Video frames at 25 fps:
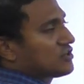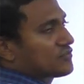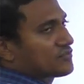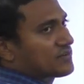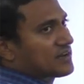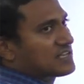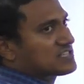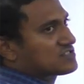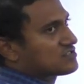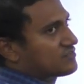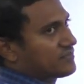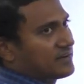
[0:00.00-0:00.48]
of
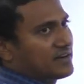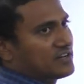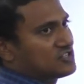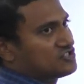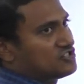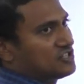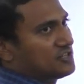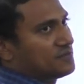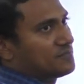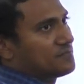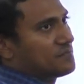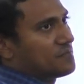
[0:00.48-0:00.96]
transfer of
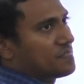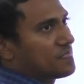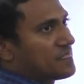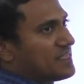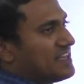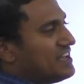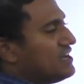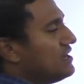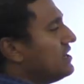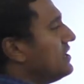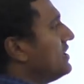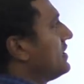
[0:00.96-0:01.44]
energy.
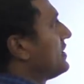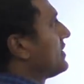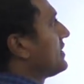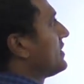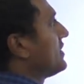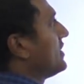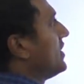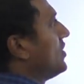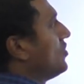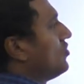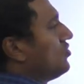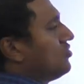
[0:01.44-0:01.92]

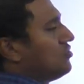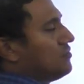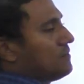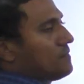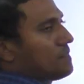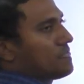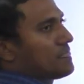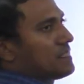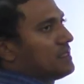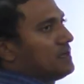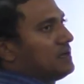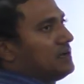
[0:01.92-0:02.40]
Now
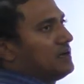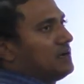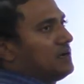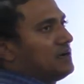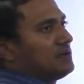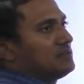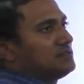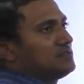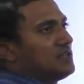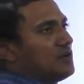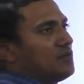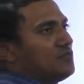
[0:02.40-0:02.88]

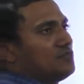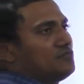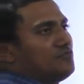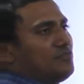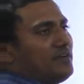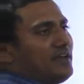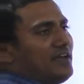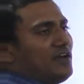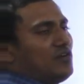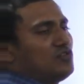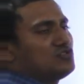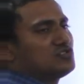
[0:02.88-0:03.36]
the
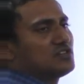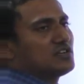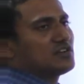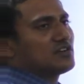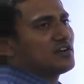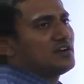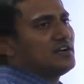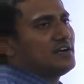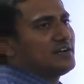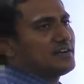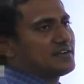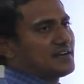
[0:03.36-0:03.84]
wave
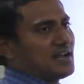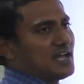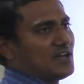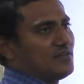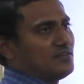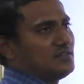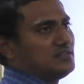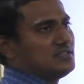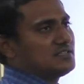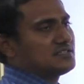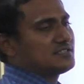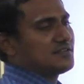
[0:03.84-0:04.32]
generally
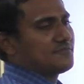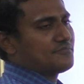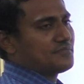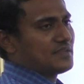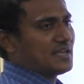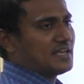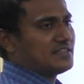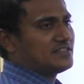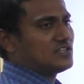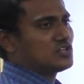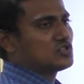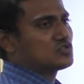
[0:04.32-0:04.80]
travels
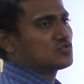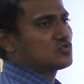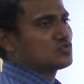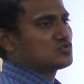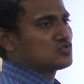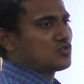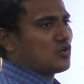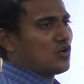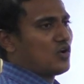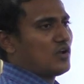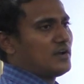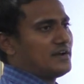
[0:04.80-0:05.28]
either through
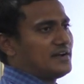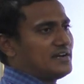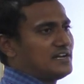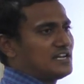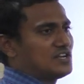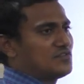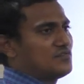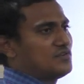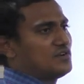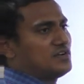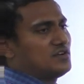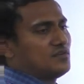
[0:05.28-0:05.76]
solid,
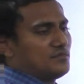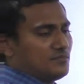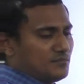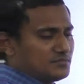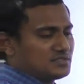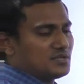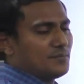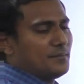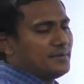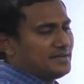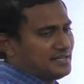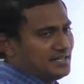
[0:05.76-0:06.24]
liquid,
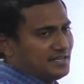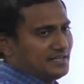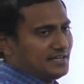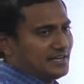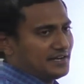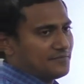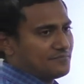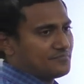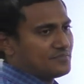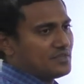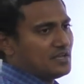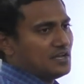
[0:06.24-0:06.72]
some
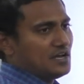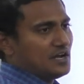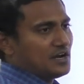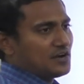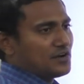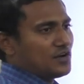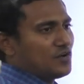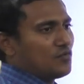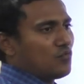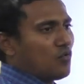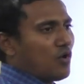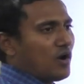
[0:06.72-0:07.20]
material.
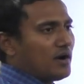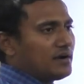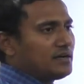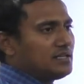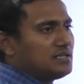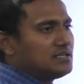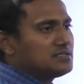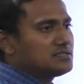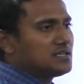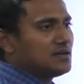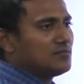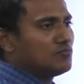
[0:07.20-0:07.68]
Now what
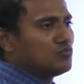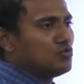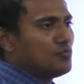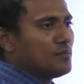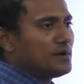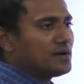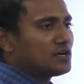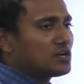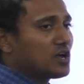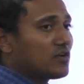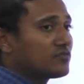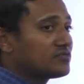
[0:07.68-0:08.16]
is the
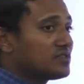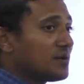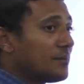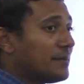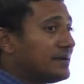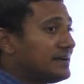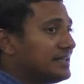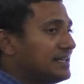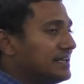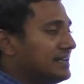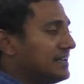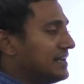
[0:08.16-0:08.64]
movement of the
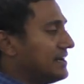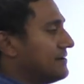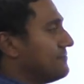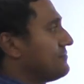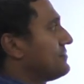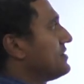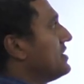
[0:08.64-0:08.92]
material?